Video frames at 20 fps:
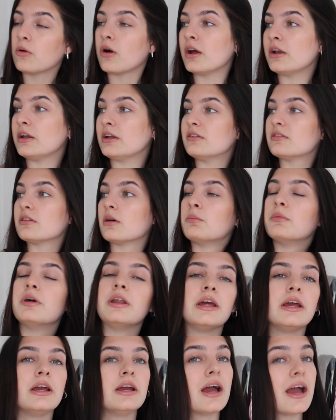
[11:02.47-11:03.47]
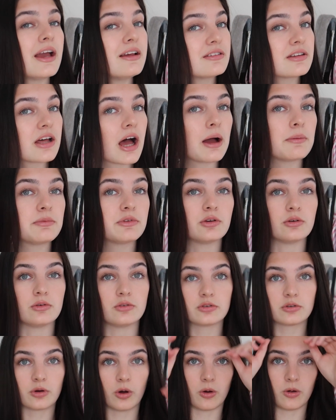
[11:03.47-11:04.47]
I need somebody ASAP to
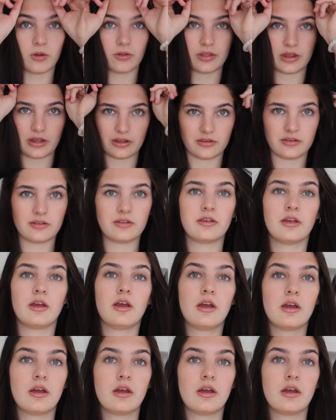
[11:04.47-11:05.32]
sort this